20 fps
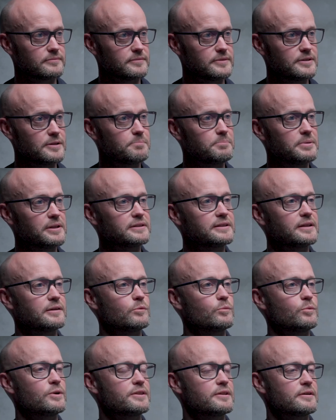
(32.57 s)
You build it
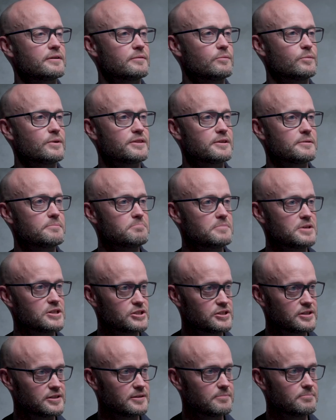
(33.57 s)
with a
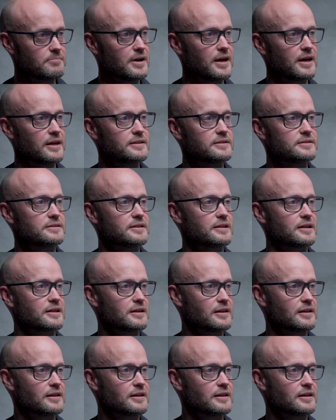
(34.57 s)
mission in mind and a